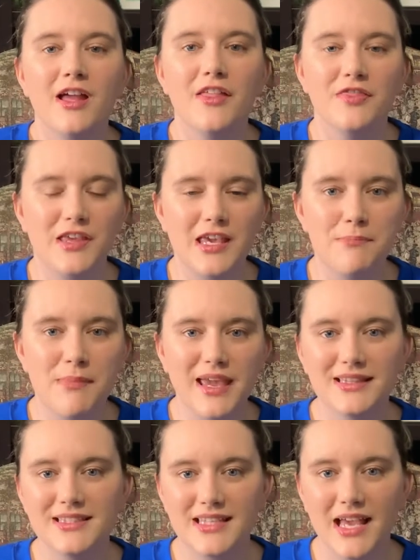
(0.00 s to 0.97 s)
the
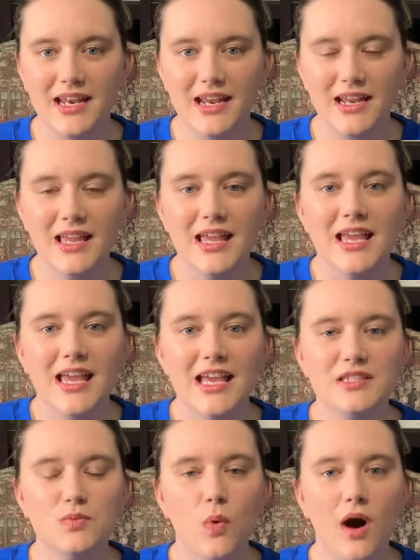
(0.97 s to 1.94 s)
main setting
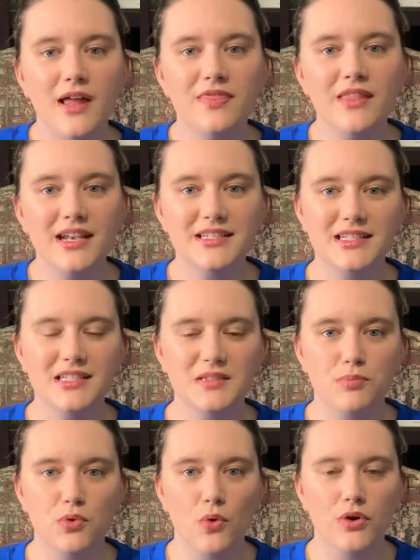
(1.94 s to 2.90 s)
is one that is
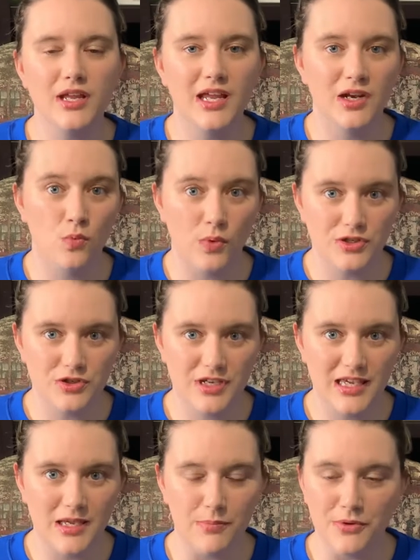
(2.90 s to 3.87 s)
explored in
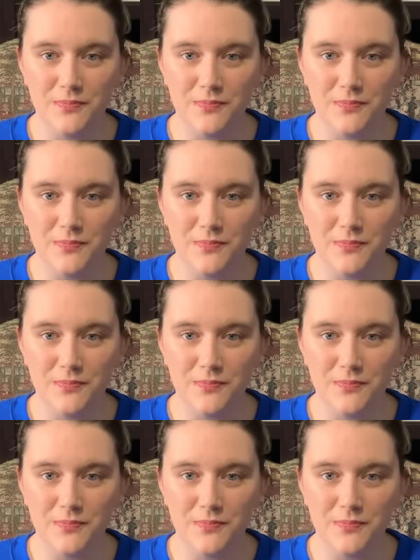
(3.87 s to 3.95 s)
Winterkeep.